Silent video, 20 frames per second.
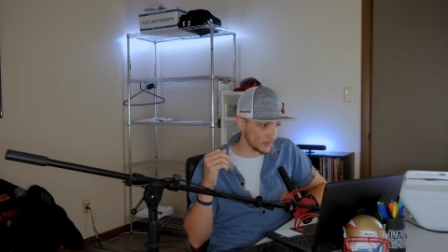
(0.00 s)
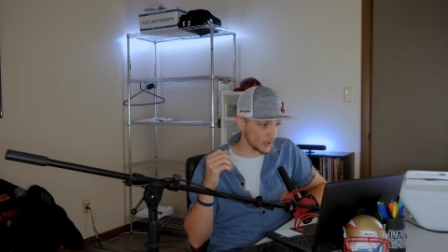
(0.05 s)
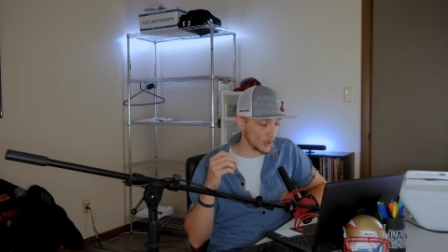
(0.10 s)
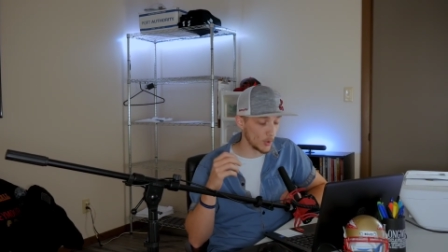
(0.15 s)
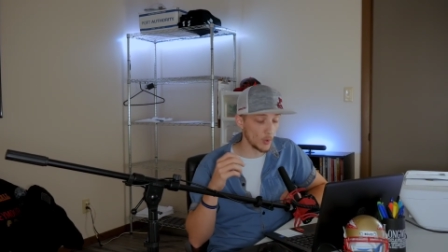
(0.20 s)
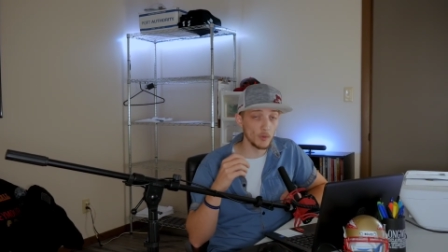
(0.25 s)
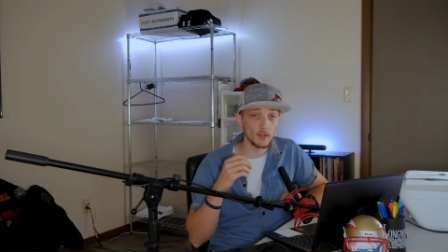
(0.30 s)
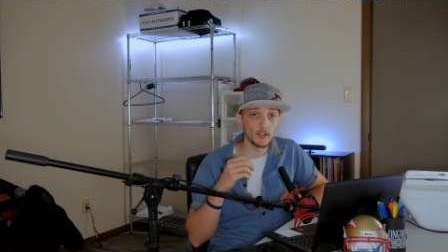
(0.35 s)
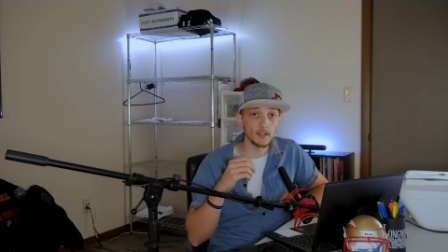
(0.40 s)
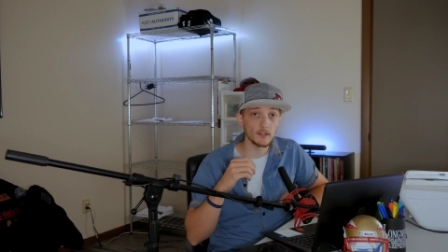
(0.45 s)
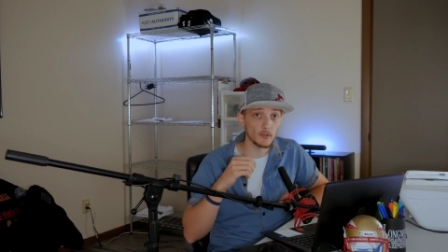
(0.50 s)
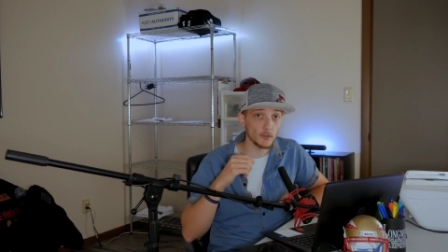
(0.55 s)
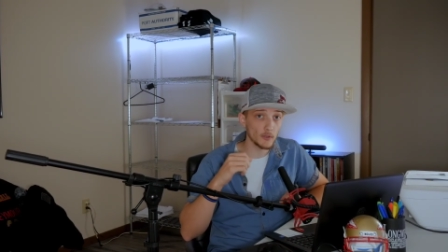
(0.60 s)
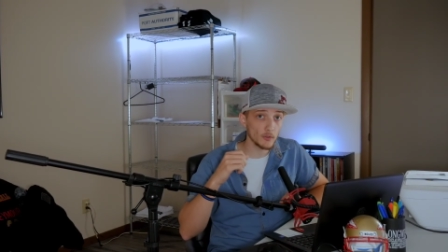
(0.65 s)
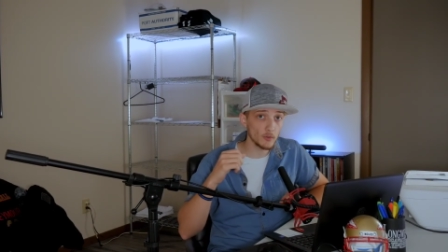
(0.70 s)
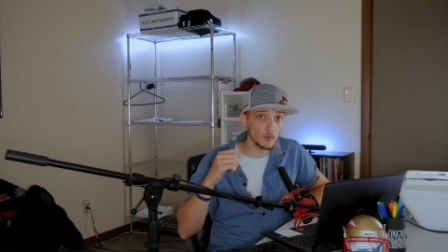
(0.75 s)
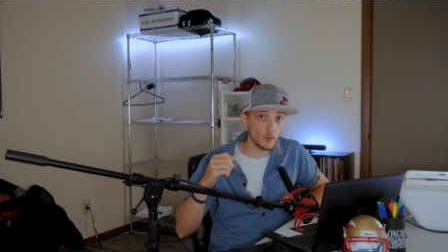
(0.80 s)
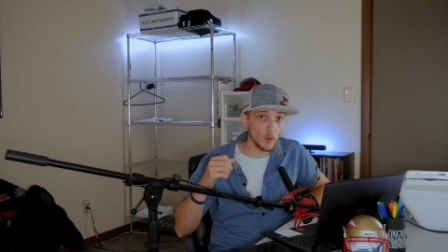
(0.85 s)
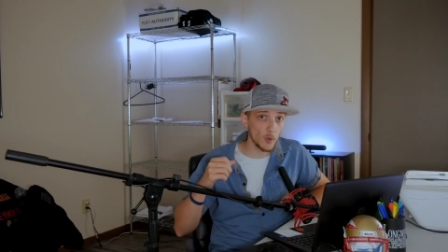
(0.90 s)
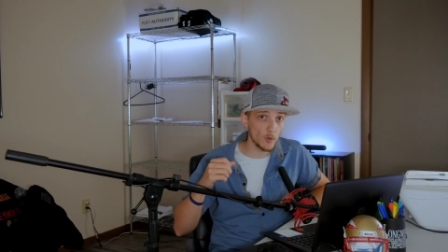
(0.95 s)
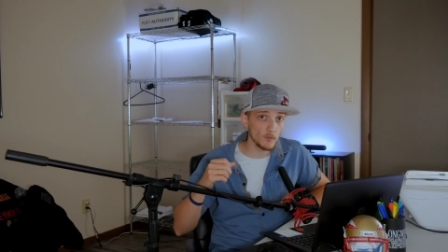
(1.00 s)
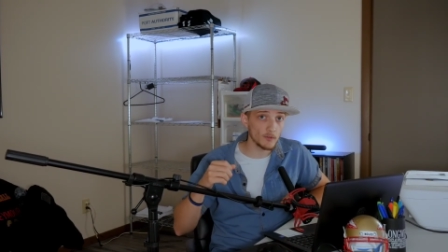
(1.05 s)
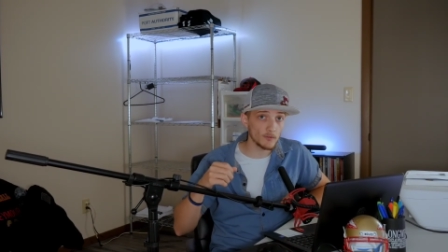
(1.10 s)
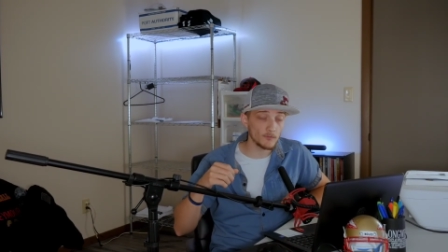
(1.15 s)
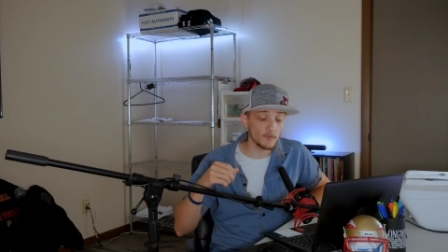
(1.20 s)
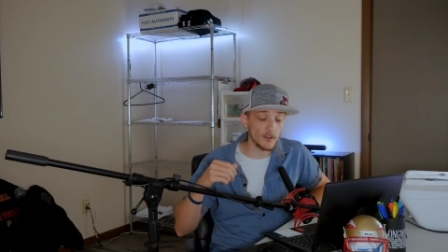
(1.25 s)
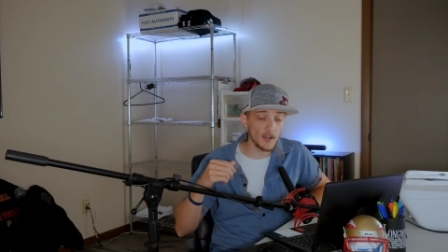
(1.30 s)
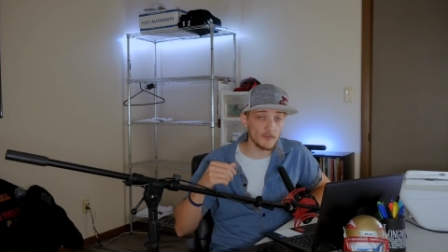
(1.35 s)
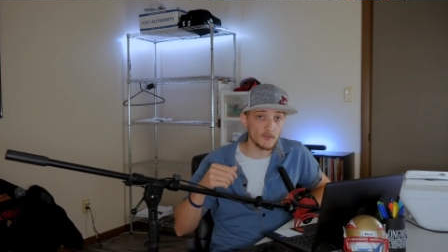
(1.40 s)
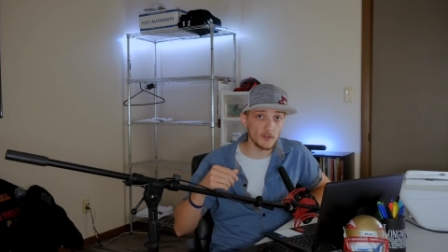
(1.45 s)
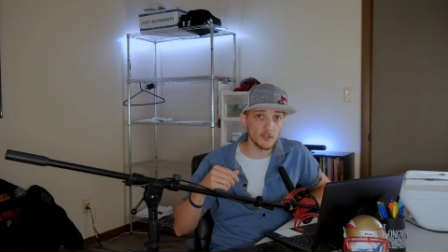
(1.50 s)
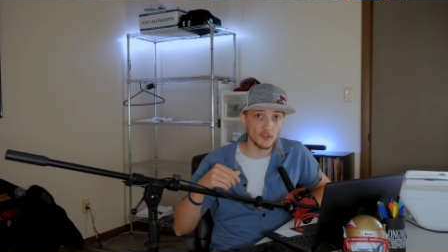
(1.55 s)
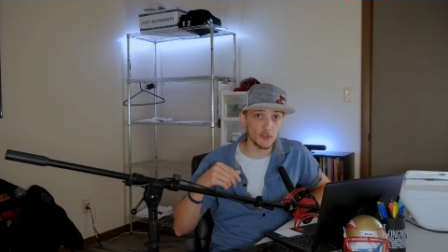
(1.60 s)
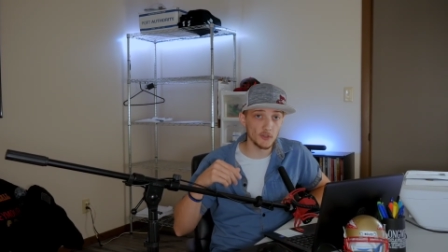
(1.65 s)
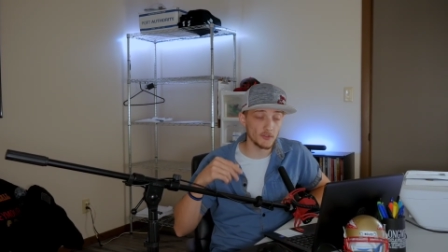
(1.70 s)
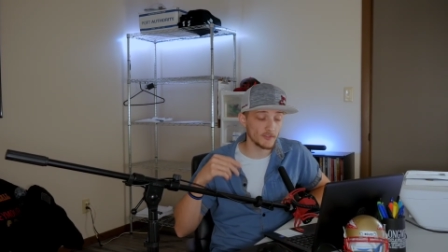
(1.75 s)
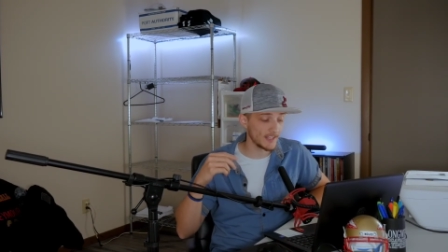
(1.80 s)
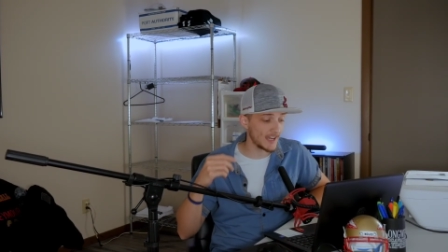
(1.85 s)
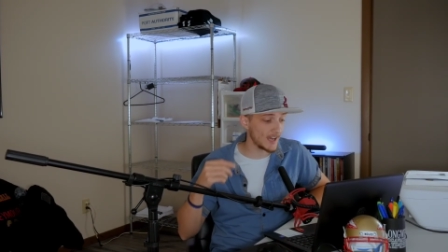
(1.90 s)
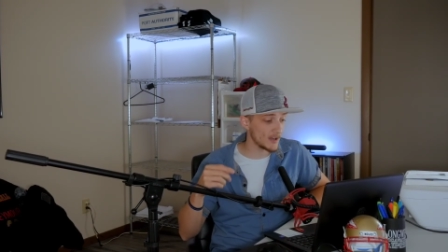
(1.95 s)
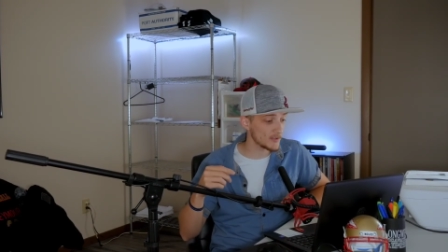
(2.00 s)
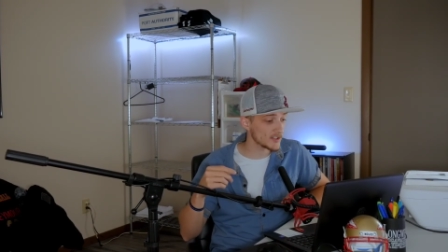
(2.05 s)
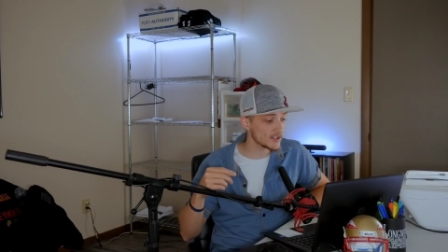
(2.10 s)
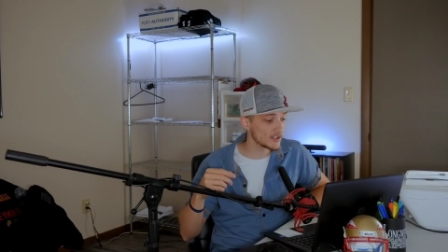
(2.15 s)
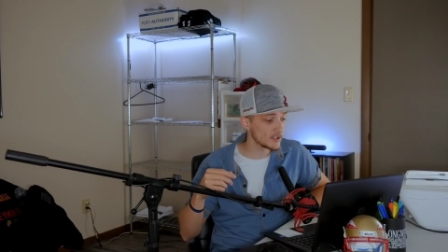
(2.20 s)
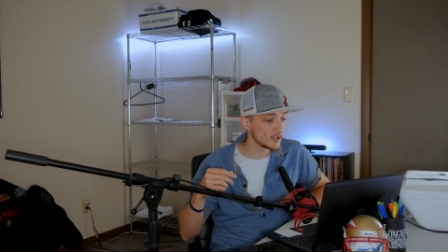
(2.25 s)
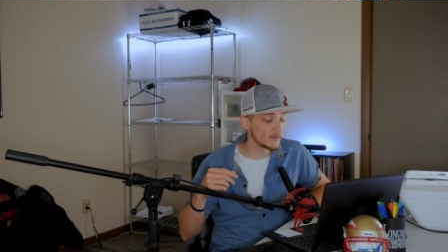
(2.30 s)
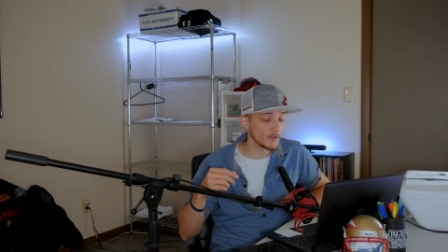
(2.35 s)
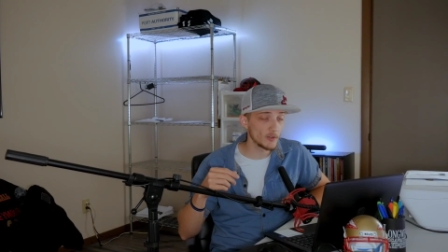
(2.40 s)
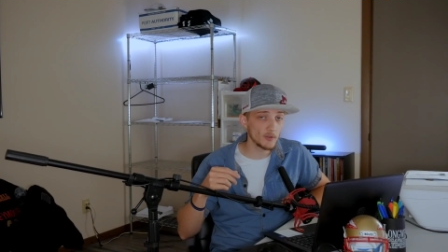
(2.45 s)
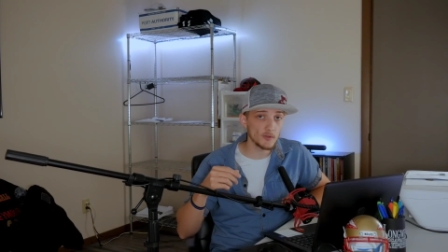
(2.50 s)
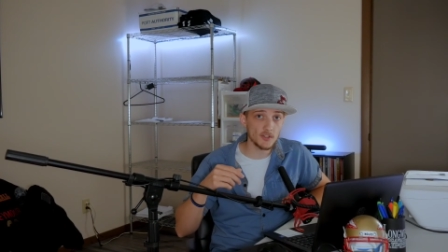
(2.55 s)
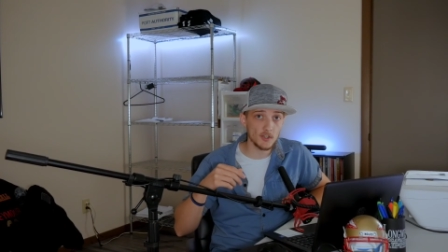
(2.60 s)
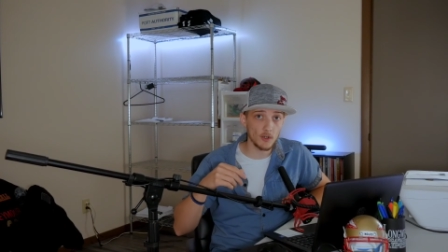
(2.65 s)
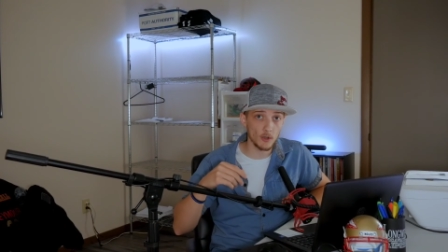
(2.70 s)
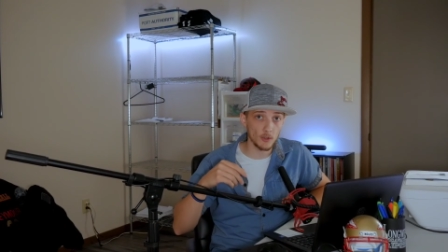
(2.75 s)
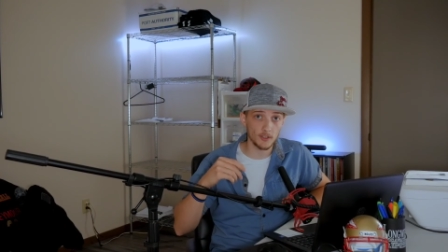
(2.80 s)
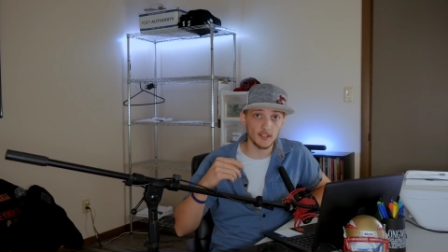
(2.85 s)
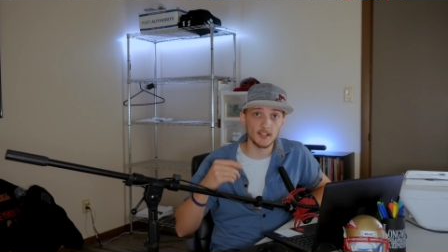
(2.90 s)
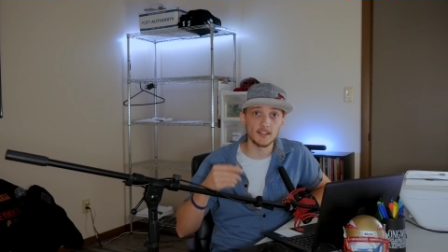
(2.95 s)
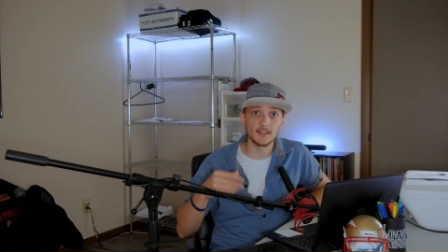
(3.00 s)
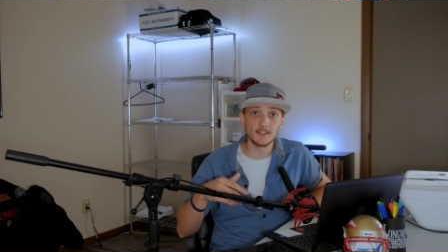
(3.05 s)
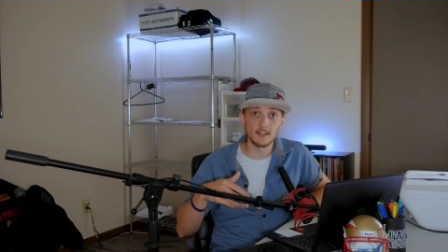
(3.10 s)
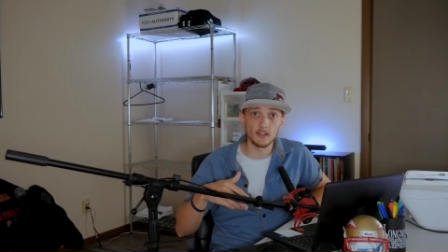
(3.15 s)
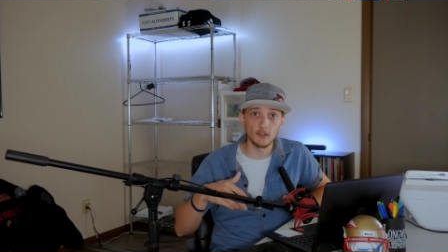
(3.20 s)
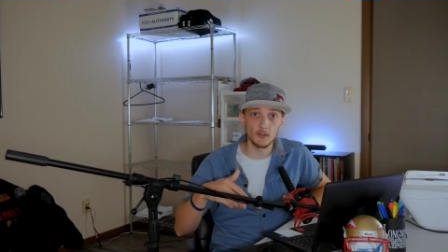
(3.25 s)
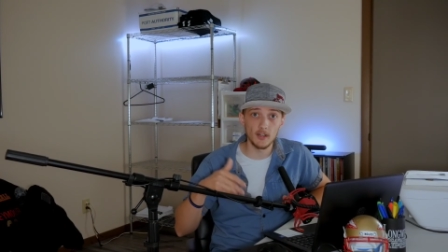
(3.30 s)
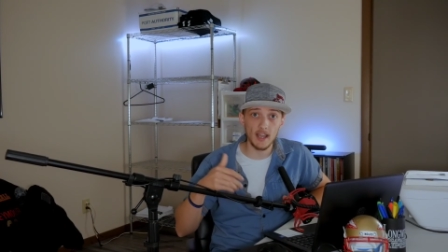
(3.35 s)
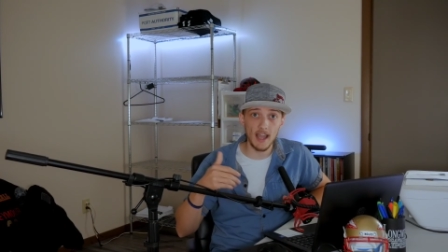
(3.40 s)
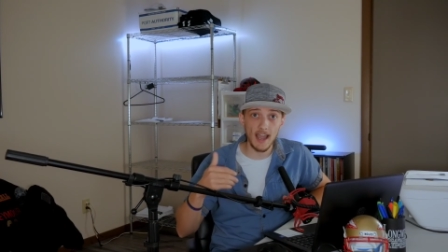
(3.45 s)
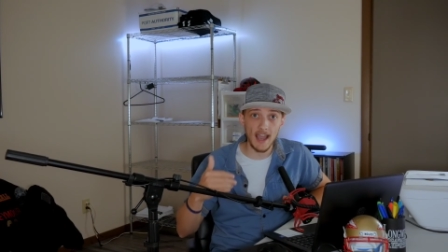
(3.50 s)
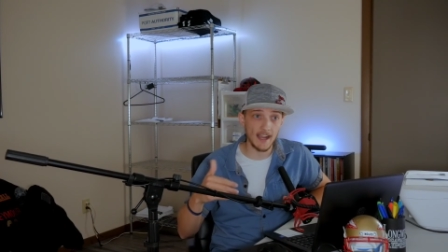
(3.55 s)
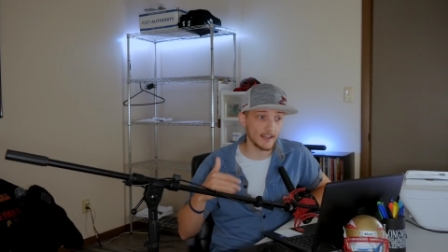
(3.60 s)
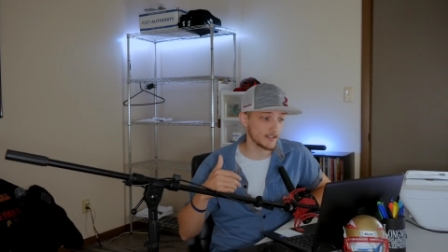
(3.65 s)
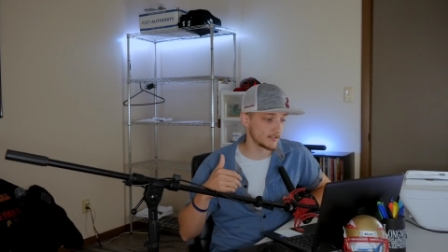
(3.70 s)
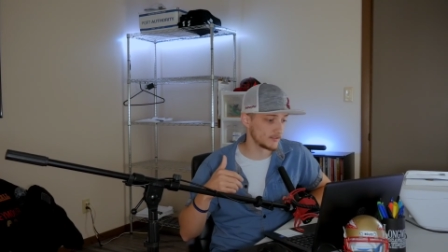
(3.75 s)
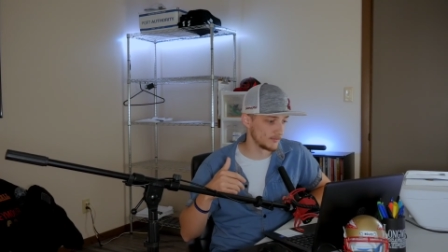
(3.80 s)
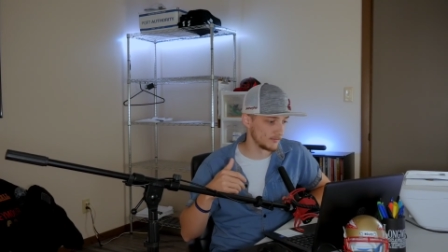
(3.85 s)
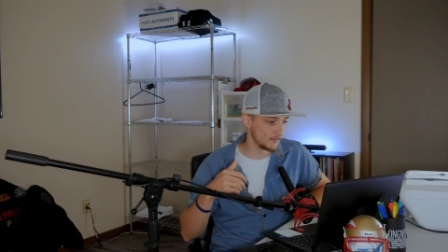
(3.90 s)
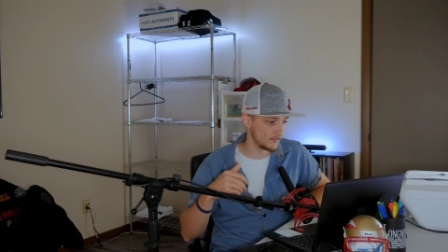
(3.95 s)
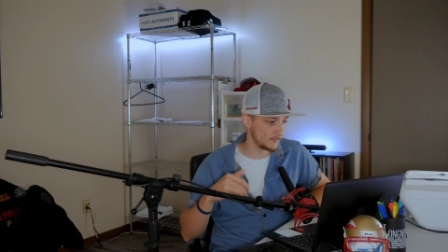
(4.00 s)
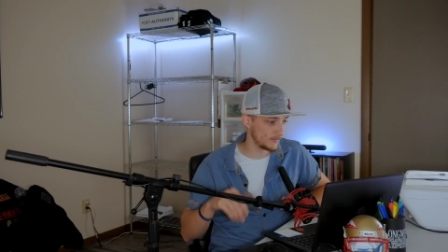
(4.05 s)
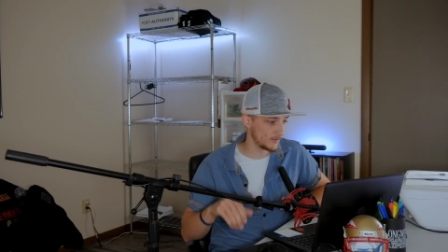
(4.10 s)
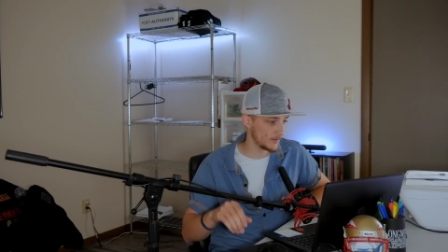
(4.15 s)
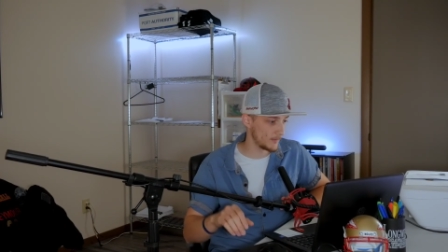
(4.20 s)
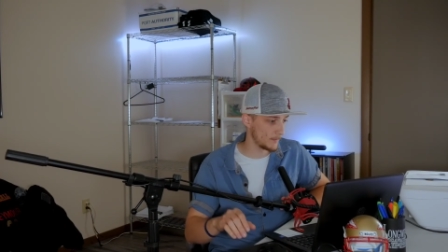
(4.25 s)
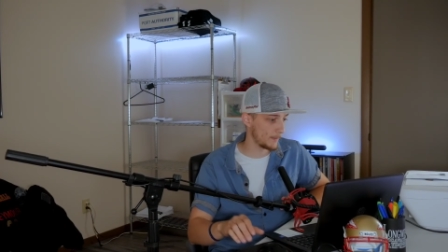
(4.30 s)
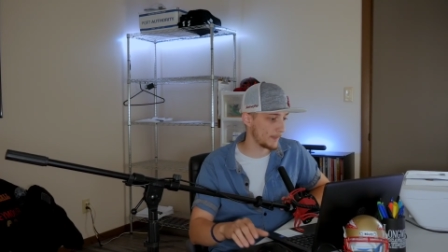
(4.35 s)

but only a little over 500,000 of those are considered active.